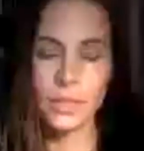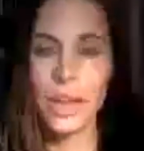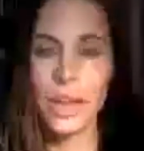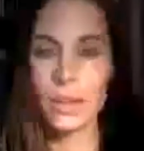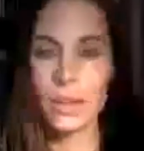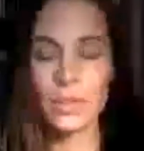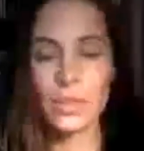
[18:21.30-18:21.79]

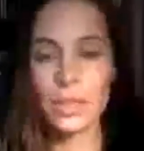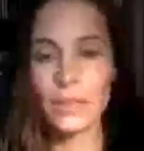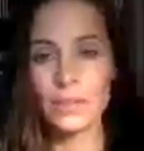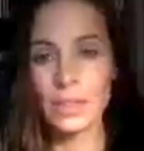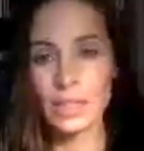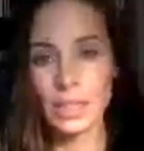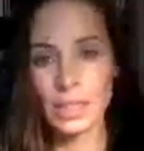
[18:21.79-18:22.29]
Allow
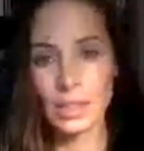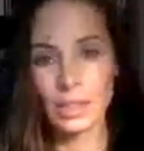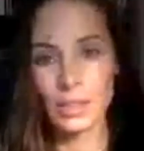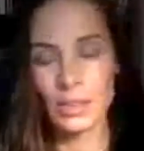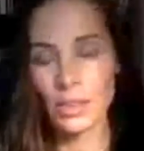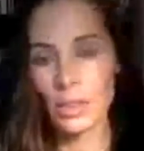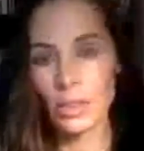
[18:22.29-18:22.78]
yourself to
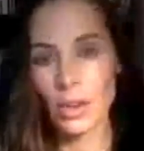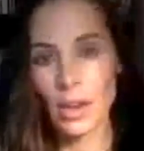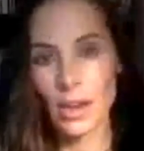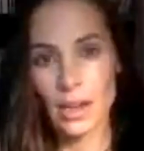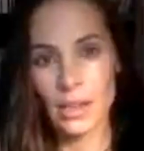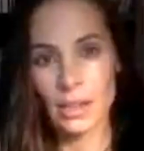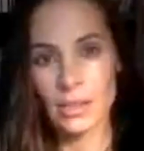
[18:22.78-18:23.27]
hear the
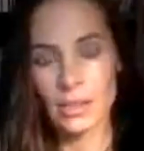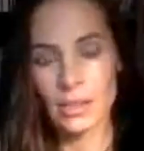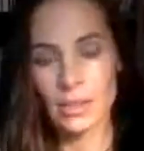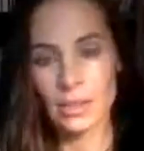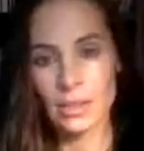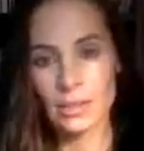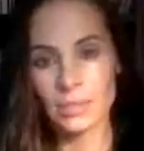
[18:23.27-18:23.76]

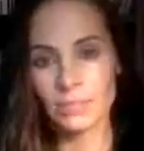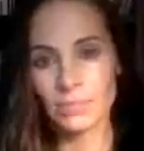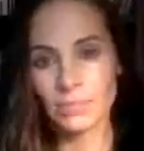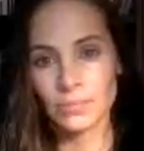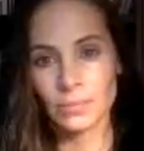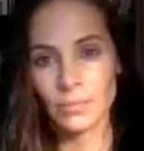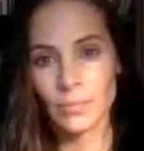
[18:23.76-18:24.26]
cries
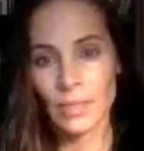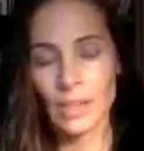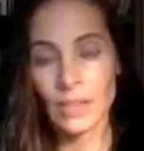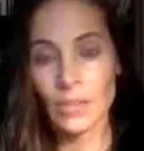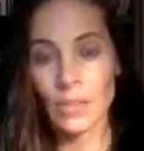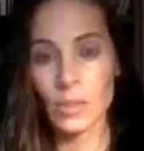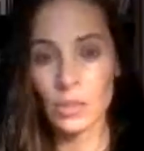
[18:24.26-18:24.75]

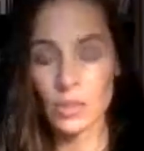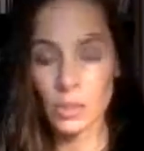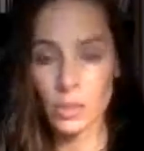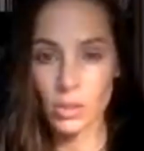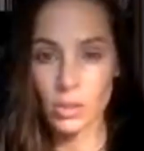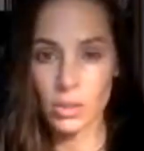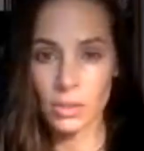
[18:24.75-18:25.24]
of your
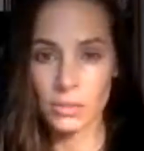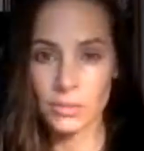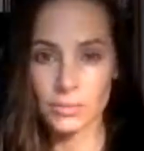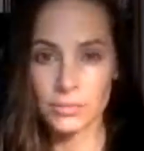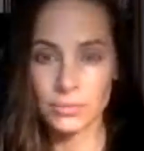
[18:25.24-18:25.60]
soul,